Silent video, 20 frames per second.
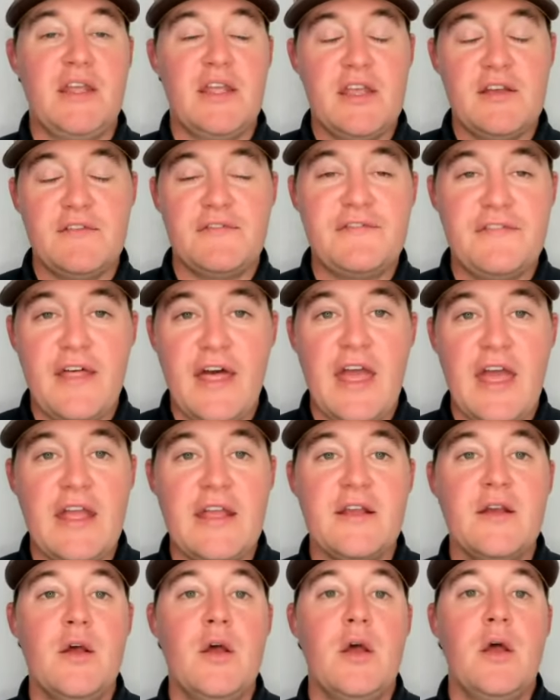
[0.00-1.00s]
if
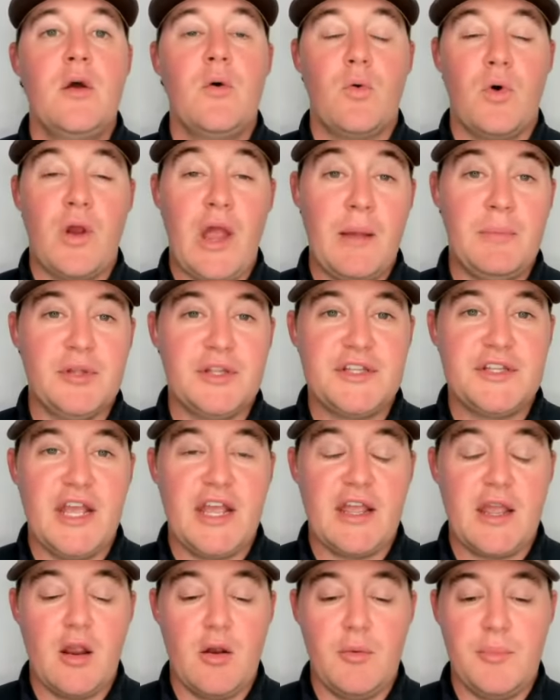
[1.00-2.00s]
they were able to
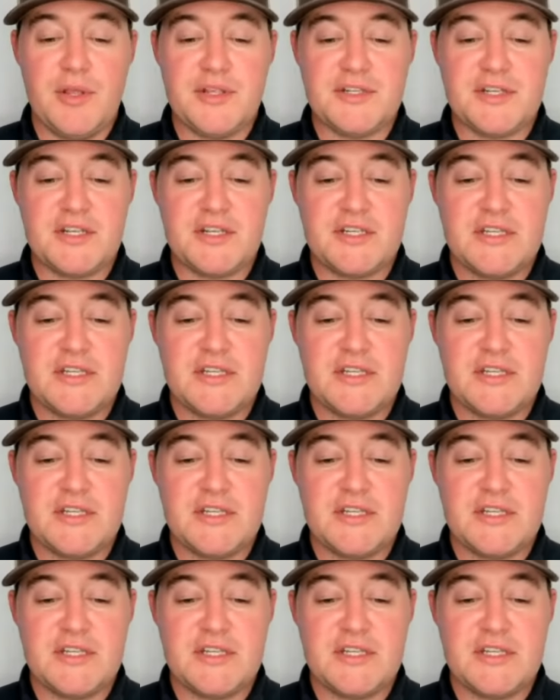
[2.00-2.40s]
take care of business.